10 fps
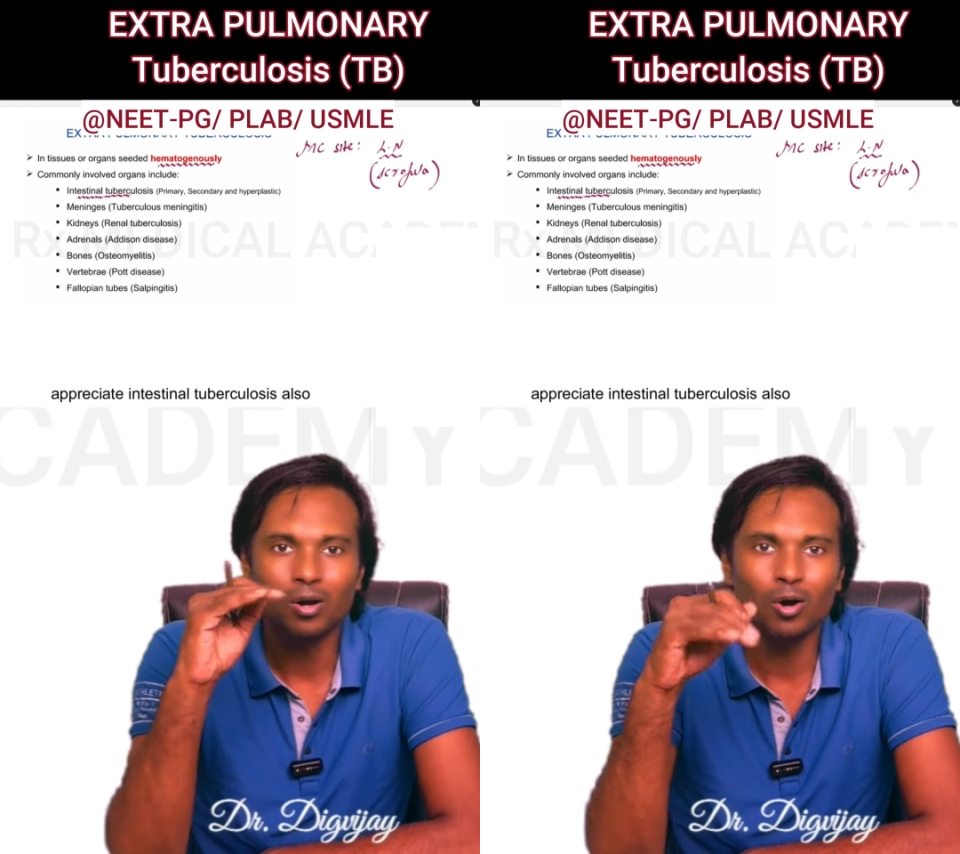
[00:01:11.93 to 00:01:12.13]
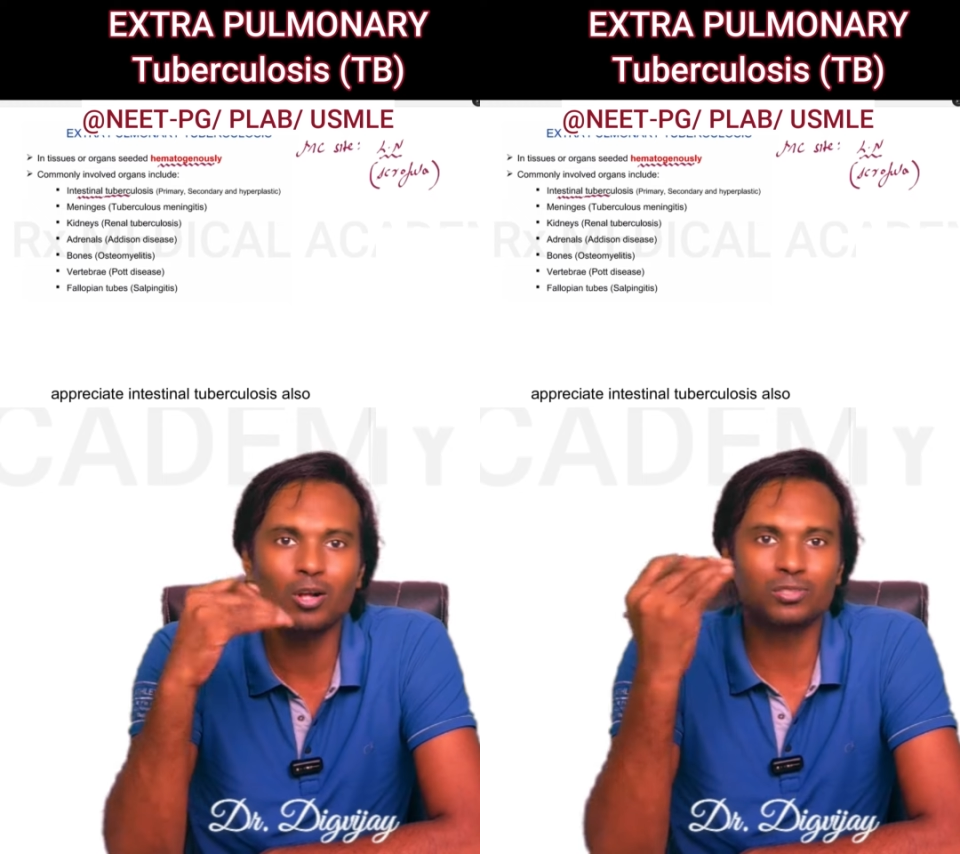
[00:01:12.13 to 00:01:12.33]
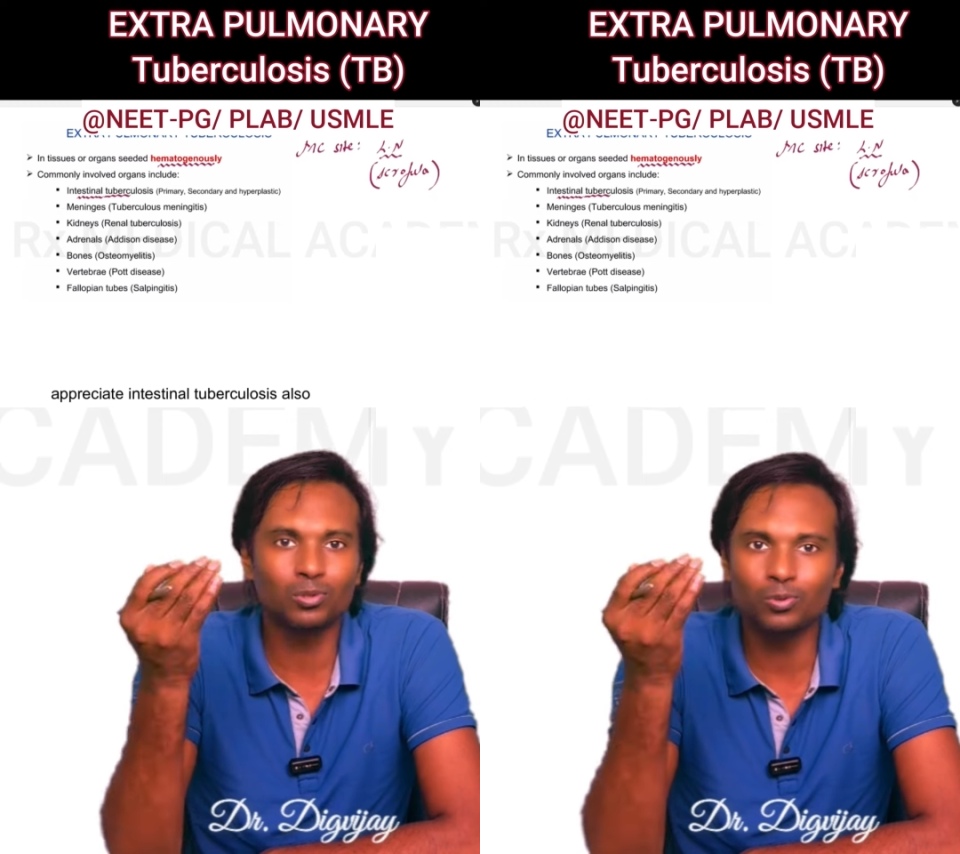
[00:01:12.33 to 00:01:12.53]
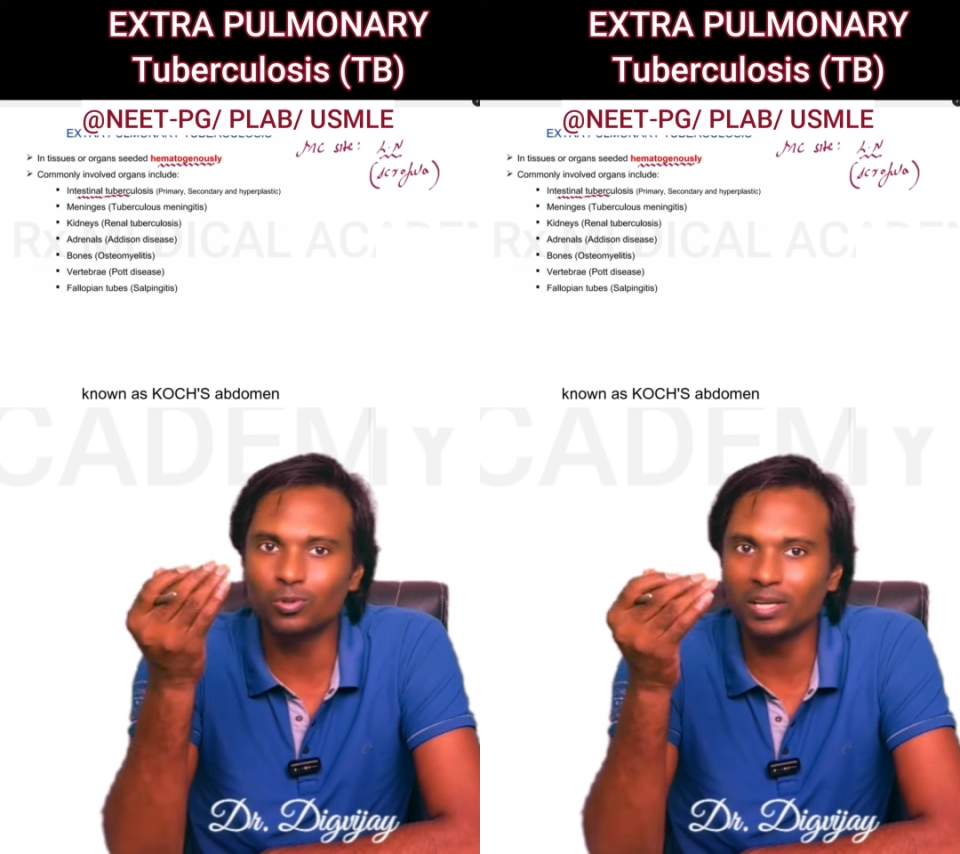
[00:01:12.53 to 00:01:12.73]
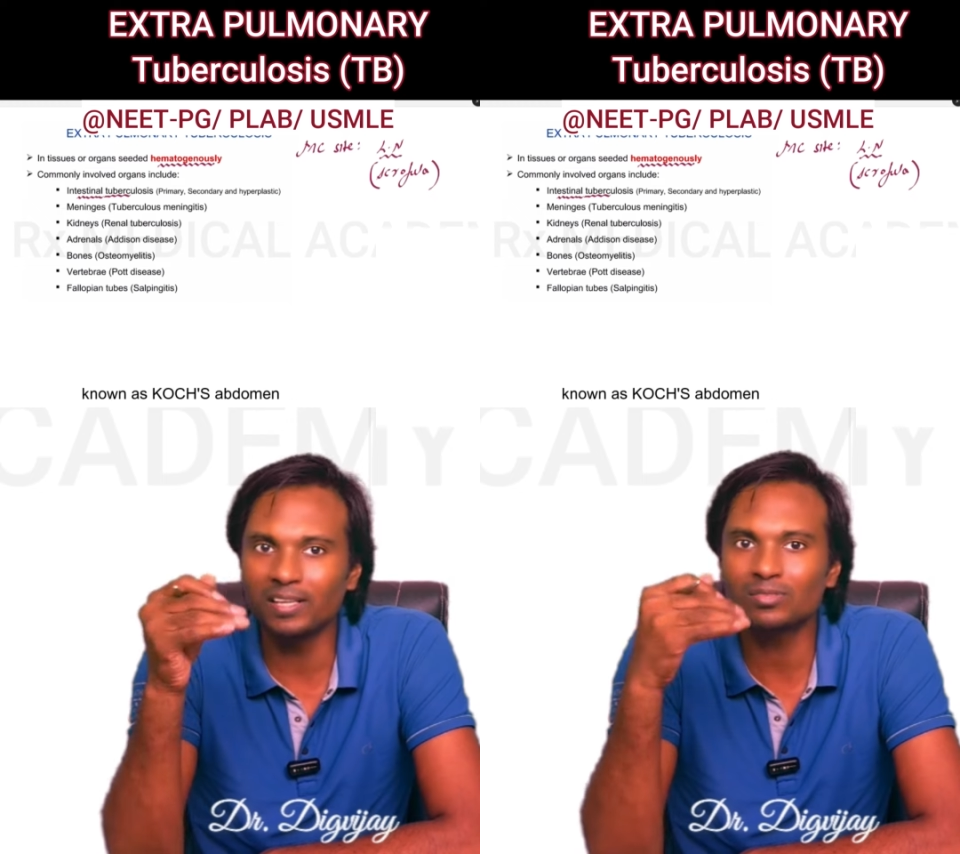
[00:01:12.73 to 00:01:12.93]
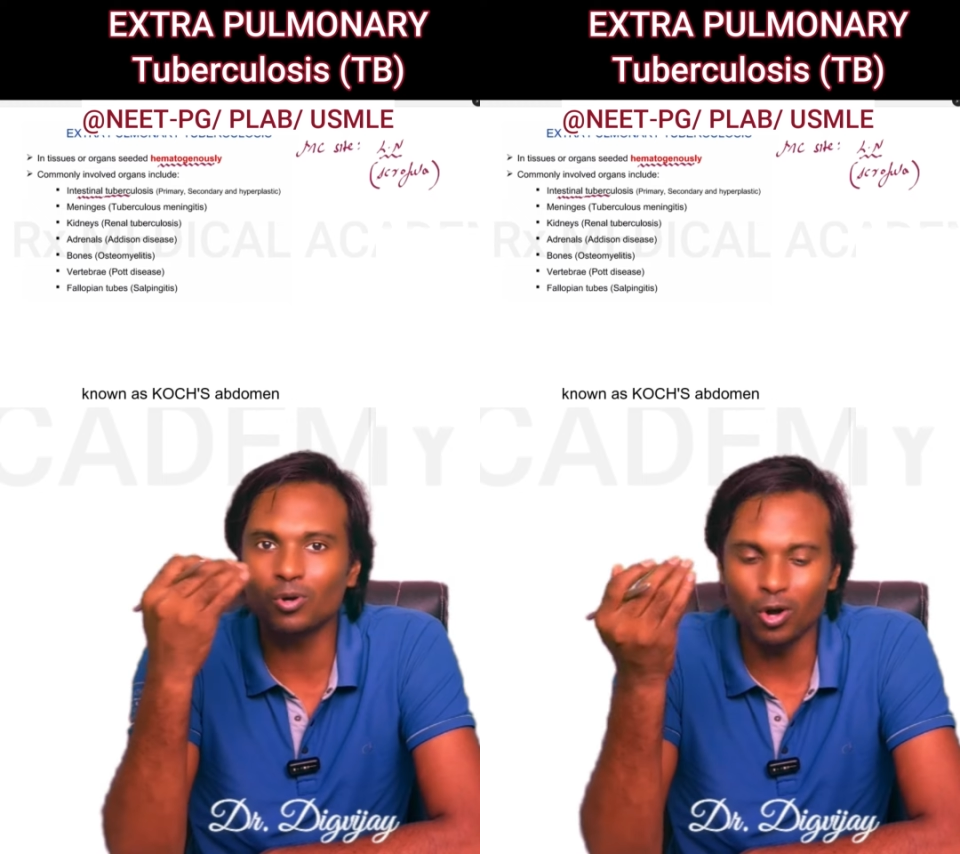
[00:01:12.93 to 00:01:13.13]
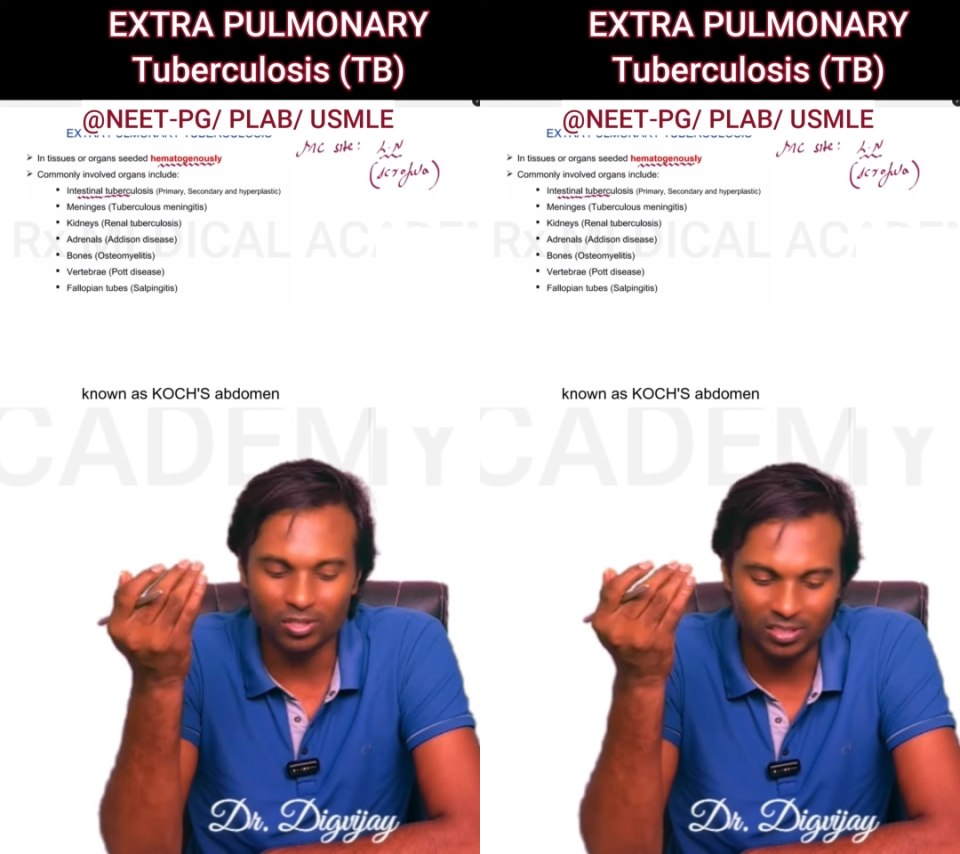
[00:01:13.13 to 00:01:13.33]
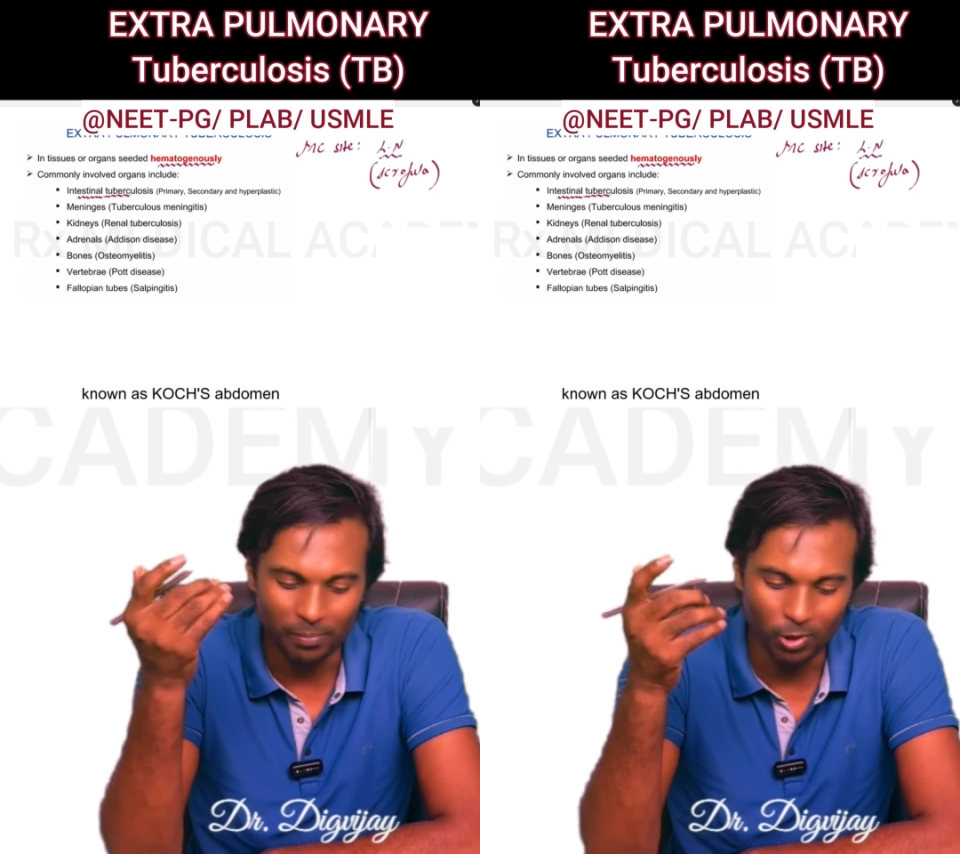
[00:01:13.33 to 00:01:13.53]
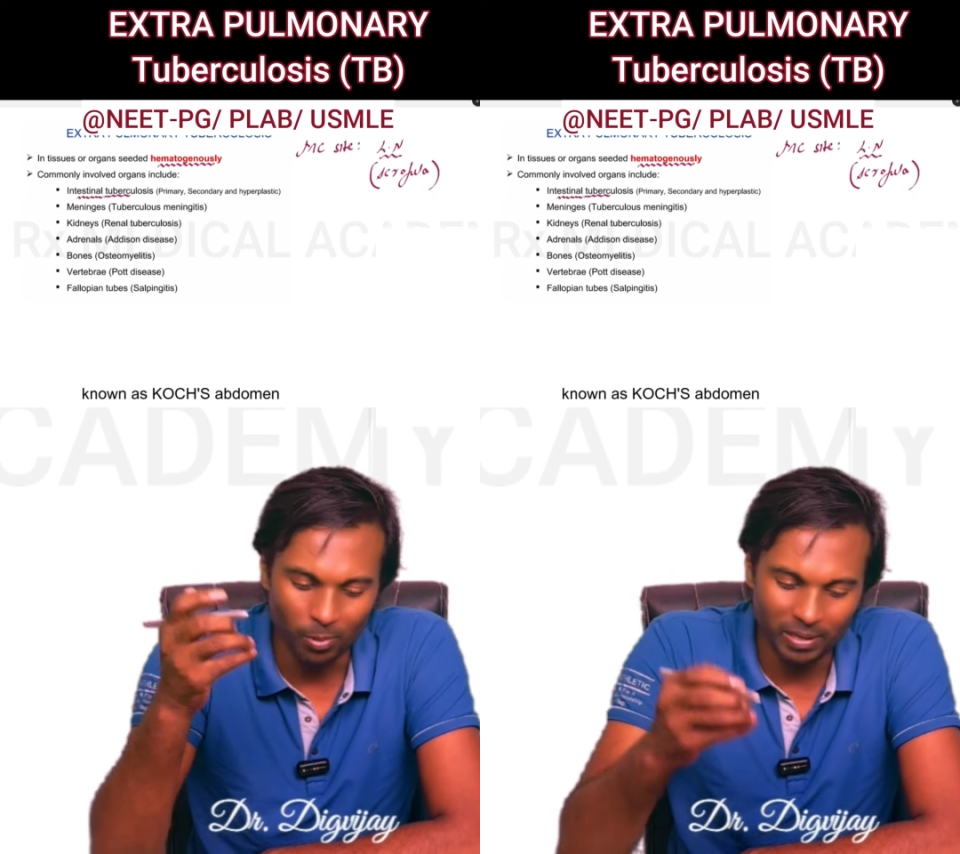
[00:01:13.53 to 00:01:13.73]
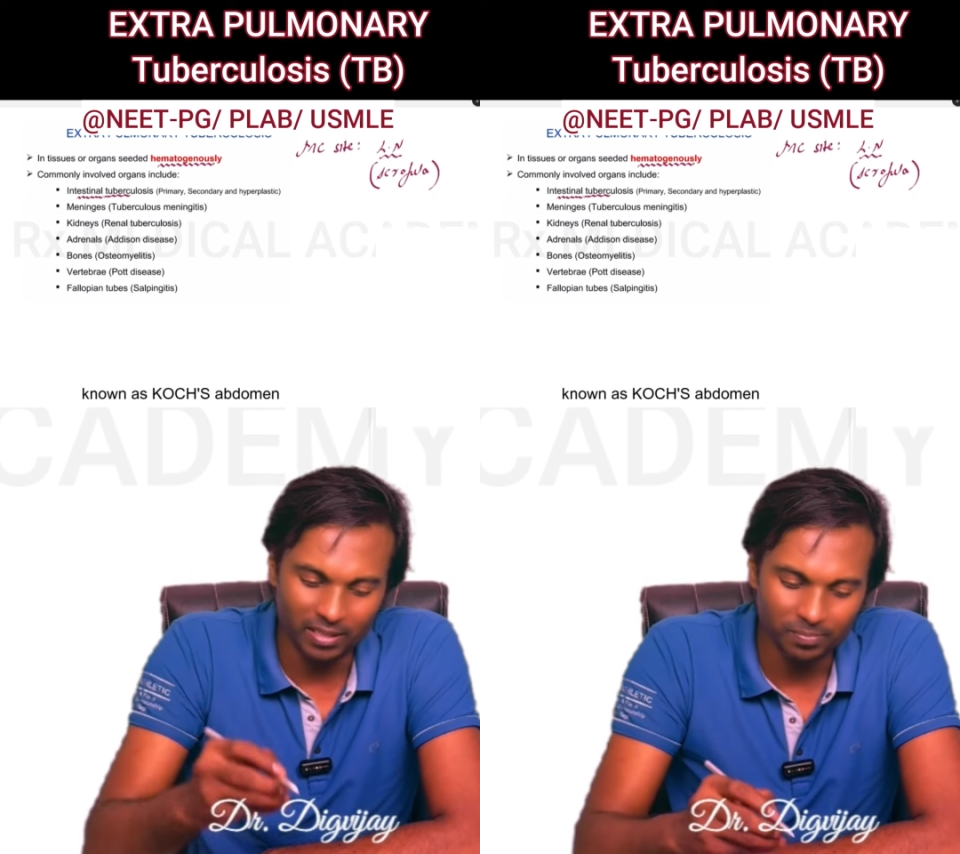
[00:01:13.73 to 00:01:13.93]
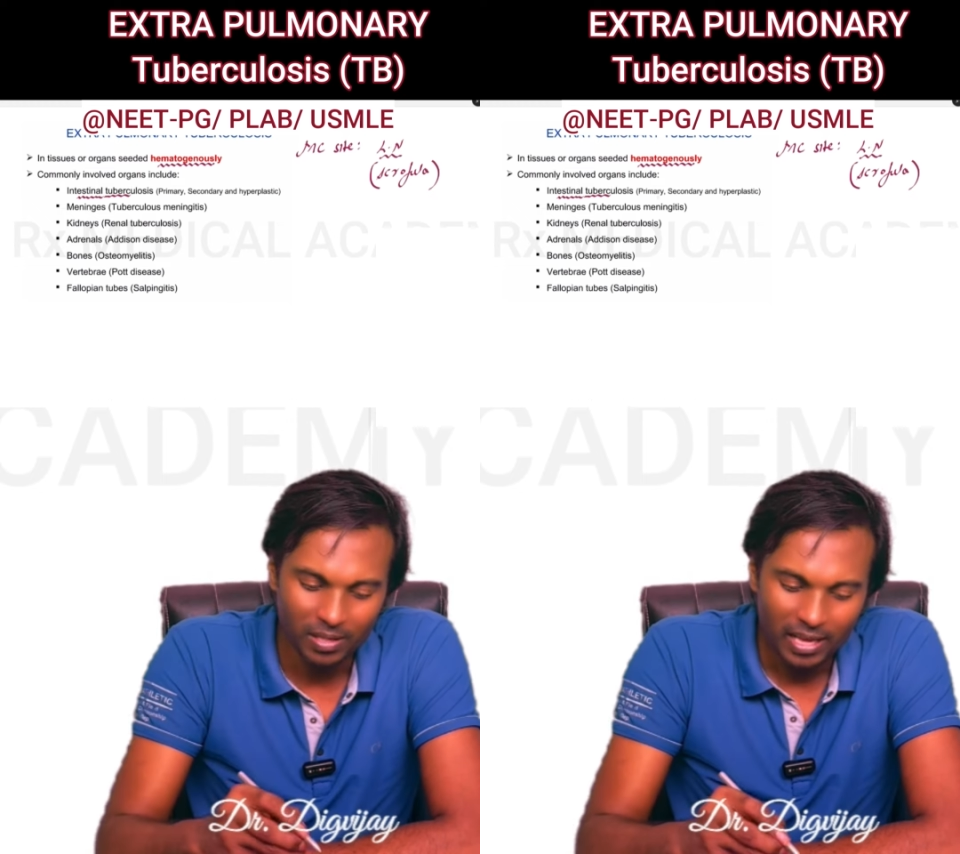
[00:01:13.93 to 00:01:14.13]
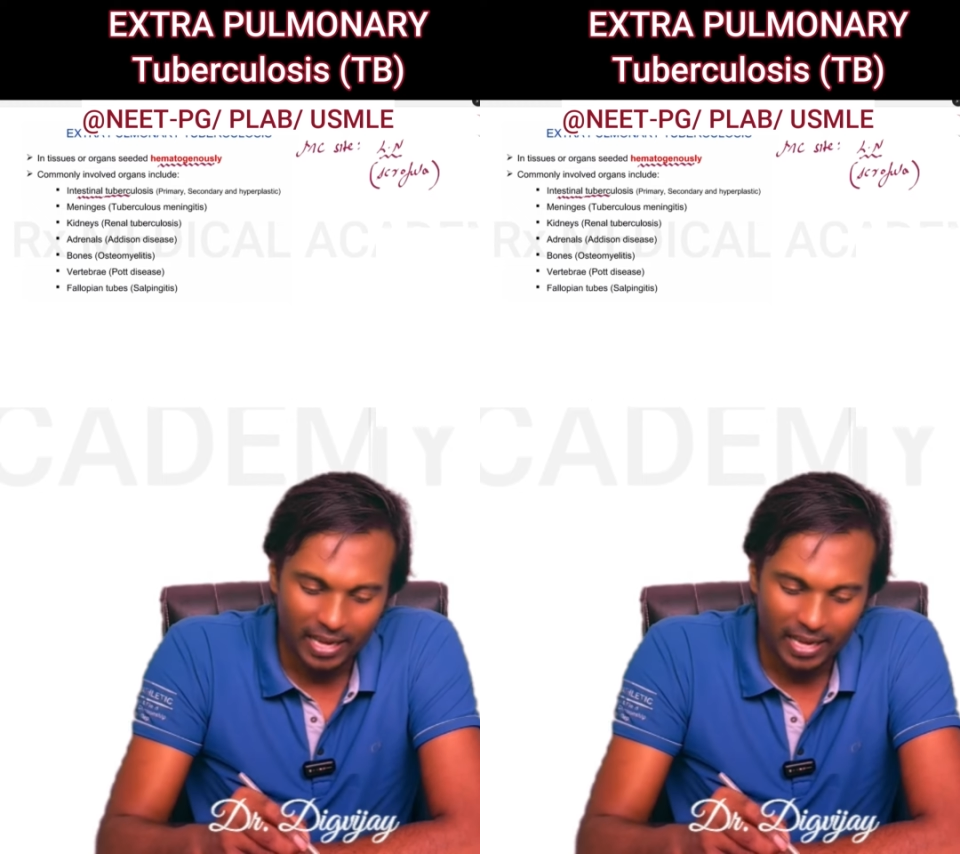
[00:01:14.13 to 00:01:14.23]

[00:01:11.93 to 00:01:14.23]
also known as Cox abdomen,